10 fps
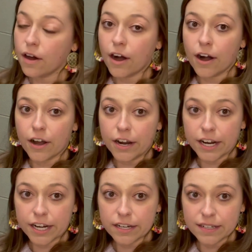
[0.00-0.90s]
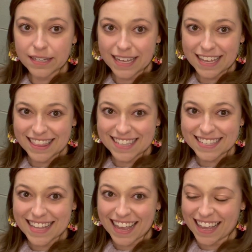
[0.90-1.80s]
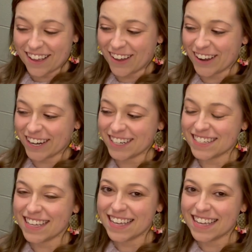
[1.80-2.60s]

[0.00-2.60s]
are in the second heart,